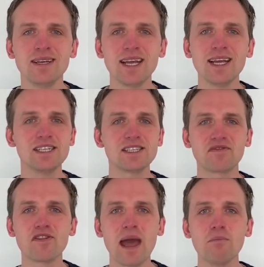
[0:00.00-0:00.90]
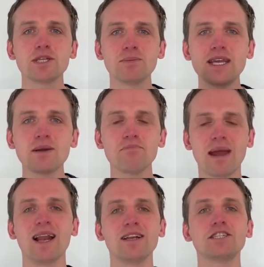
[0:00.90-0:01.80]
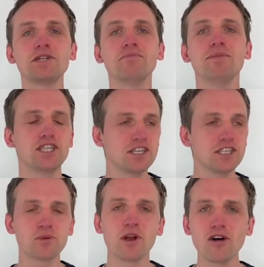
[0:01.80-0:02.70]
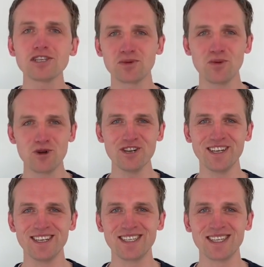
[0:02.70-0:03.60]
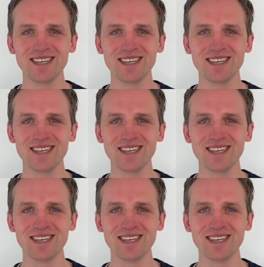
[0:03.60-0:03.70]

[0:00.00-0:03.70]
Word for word: it is for them to be compelled to mission to a lost world.